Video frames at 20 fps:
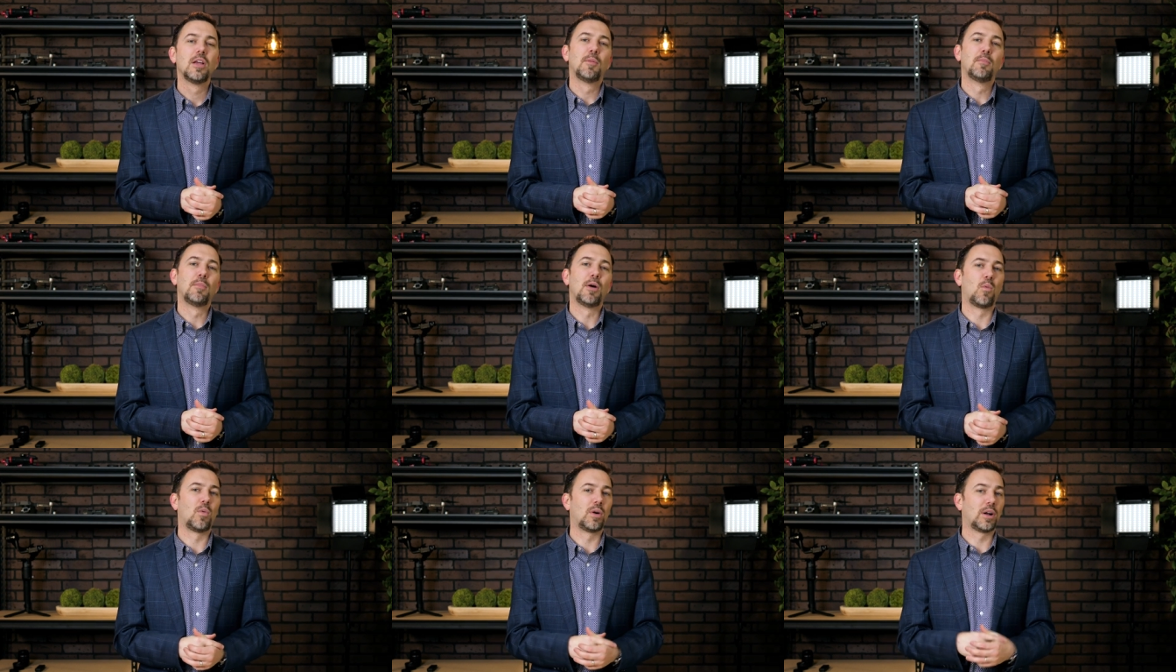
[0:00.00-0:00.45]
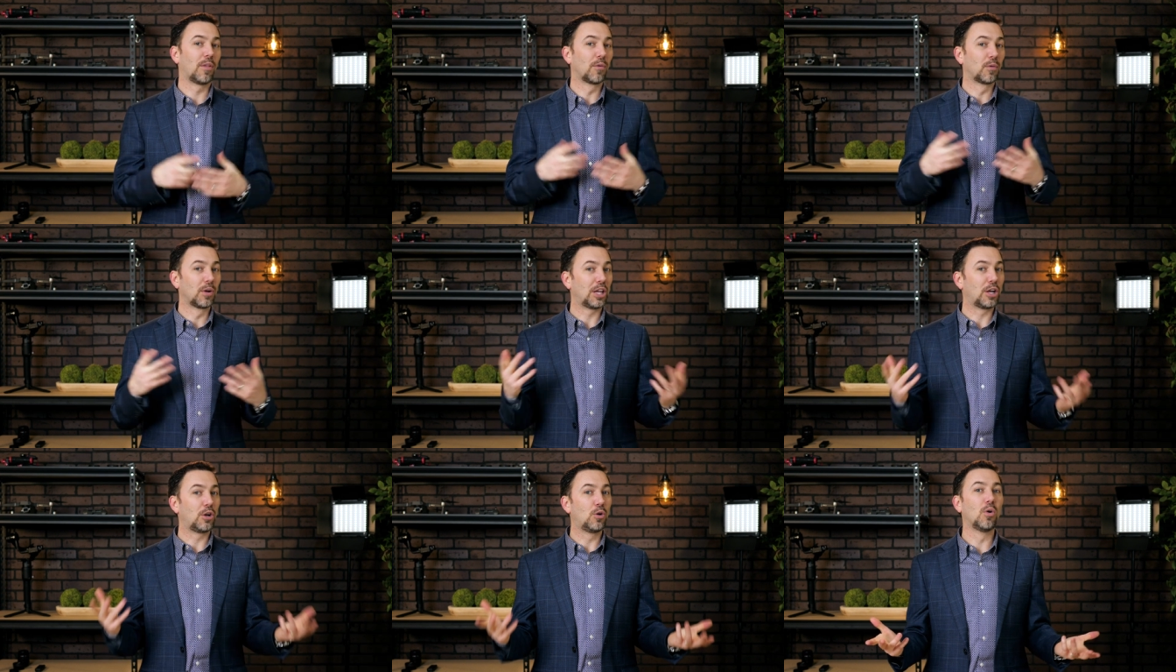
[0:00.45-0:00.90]
But one of the
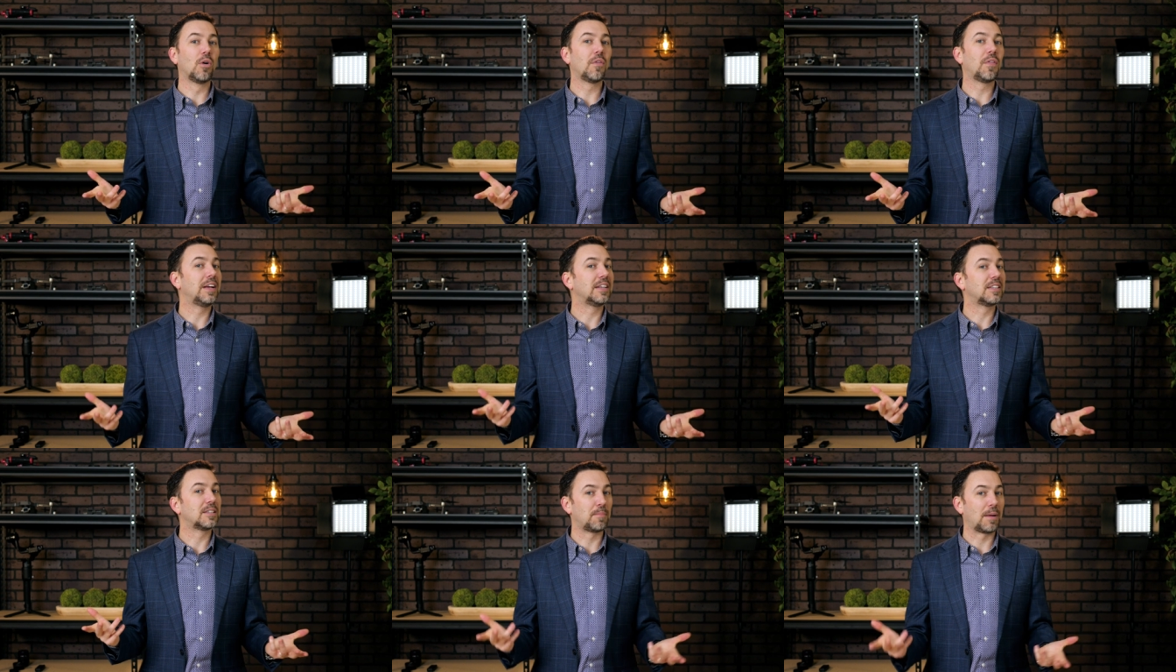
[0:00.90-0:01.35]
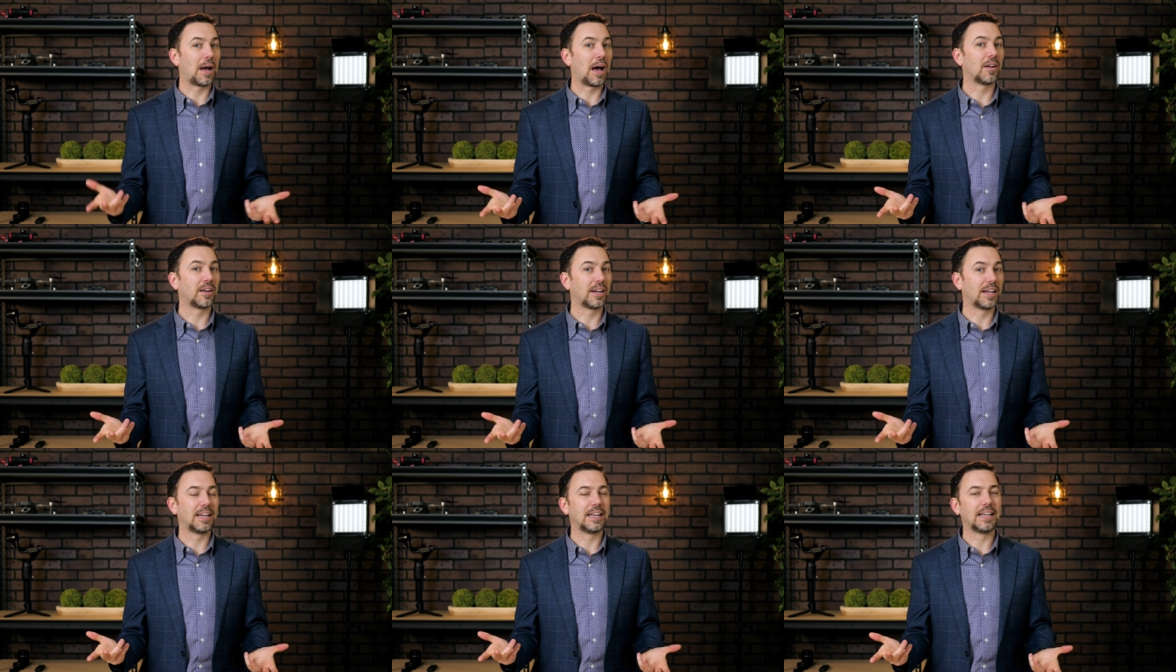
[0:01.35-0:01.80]
really cool things
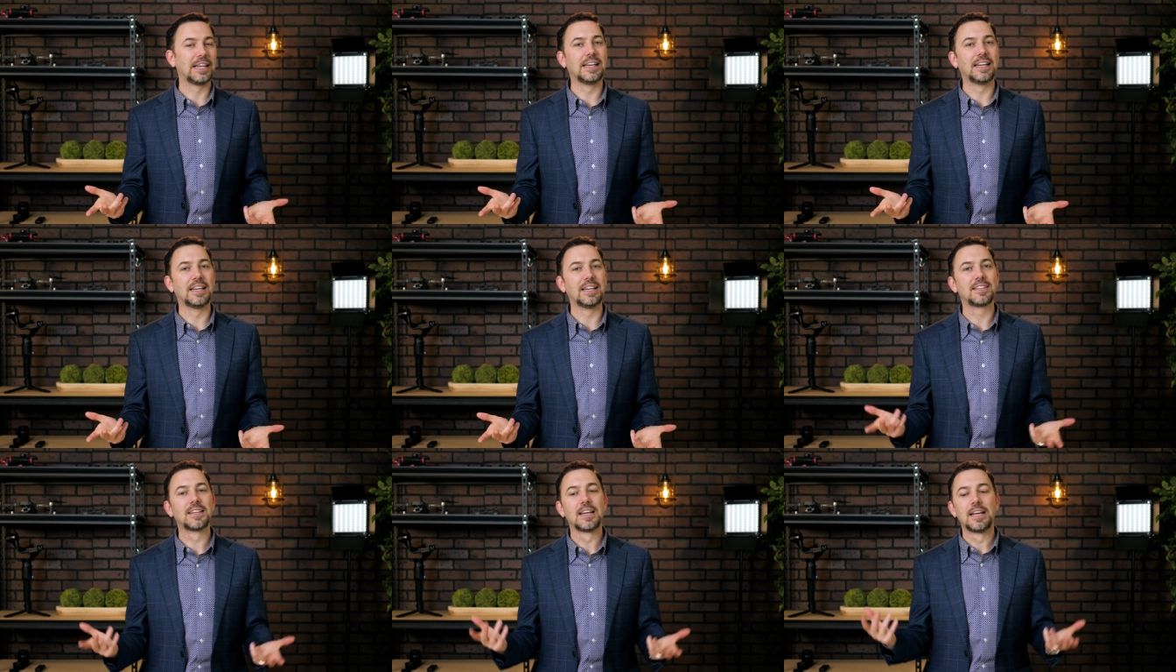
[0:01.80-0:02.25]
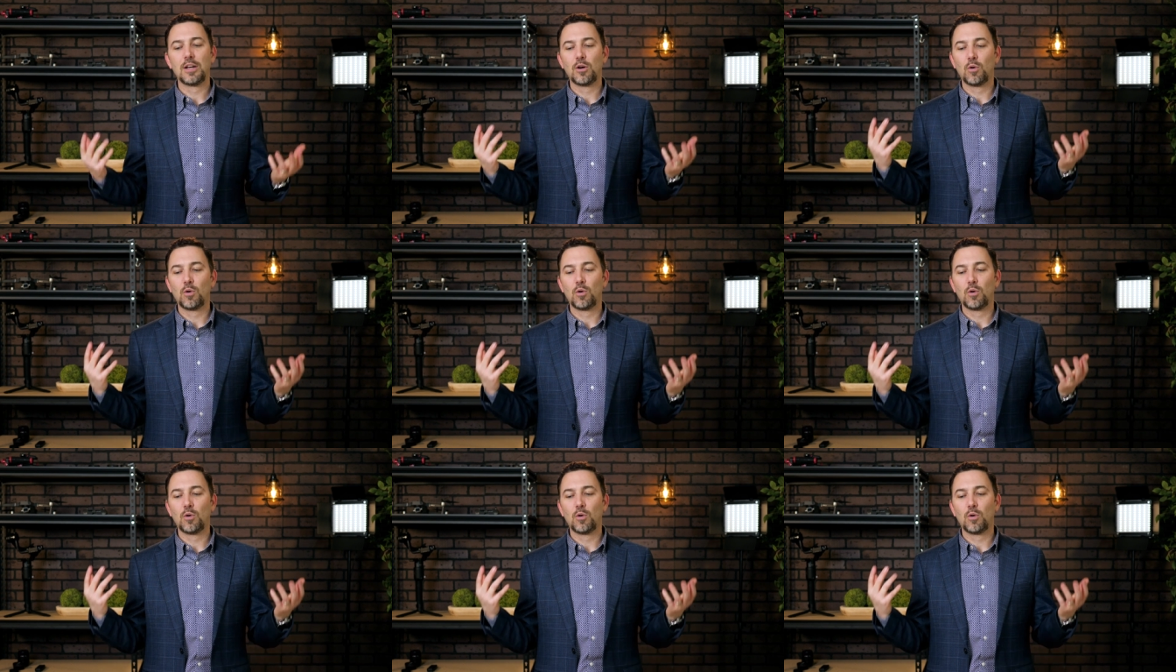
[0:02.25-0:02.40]
about it is